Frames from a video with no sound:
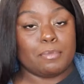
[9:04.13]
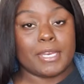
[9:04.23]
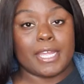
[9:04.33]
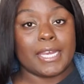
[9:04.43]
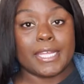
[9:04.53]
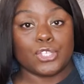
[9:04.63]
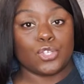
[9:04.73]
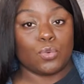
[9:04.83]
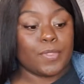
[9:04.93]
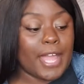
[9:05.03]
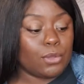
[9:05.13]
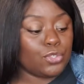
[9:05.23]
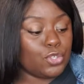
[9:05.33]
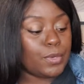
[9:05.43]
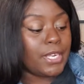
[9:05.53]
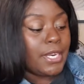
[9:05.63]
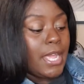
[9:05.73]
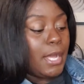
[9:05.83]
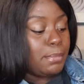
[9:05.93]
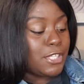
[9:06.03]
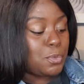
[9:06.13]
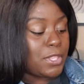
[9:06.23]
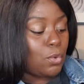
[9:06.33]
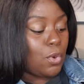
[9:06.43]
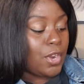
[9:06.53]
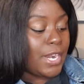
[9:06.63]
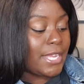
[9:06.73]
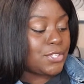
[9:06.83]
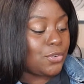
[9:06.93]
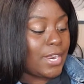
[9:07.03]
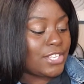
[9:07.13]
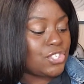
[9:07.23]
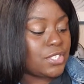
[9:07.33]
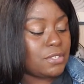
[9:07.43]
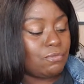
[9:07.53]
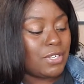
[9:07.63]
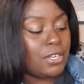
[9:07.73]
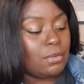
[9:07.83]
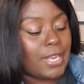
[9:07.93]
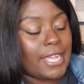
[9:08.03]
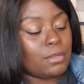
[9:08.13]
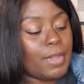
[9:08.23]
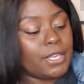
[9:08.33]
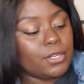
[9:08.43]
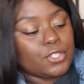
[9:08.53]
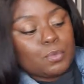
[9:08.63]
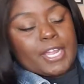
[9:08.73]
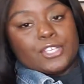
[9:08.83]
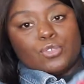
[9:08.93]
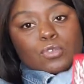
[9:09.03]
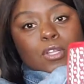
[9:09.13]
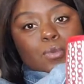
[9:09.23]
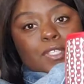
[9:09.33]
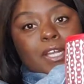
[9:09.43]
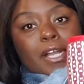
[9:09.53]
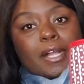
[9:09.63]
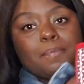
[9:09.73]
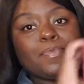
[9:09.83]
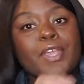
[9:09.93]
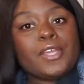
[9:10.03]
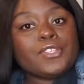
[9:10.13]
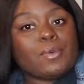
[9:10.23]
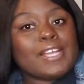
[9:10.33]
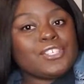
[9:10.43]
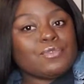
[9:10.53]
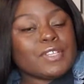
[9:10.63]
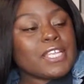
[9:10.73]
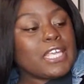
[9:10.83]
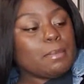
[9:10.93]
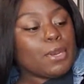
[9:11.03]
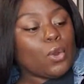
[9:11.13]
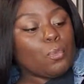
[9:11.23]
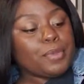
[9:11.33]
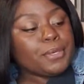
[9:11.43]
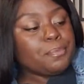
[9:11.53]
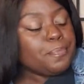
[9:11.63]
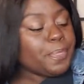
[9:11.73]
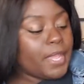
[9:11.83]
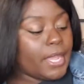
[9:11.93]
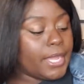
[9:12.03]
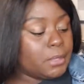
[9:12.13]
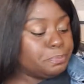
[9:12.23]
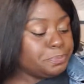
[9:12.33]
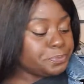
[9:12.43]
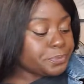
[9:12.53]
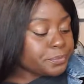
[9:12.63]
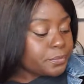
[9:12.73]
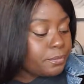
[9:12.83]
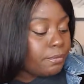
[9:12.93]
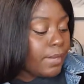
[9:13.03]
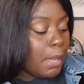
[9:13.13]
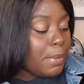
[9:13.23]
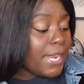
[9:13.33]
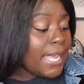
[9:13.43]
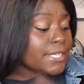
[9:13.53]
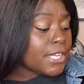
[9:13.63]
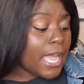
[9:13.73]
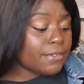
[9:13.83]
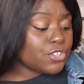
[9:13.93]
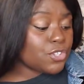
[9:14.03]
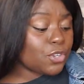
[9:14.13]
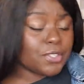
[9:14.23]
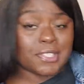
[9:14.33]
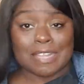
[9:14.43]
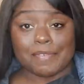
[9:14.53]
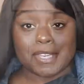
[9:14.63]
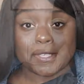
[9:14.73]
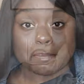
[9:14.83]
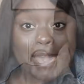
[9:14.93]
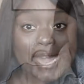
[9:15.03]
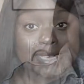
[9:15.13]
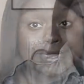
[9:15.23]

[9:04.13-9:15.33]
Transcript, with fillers: me to get into without doing it. Plus, with the organizer, I just really don't like the way it looks when I do close it up. So I just really keep it open. Um, but again, to kind of just start stuffing this bag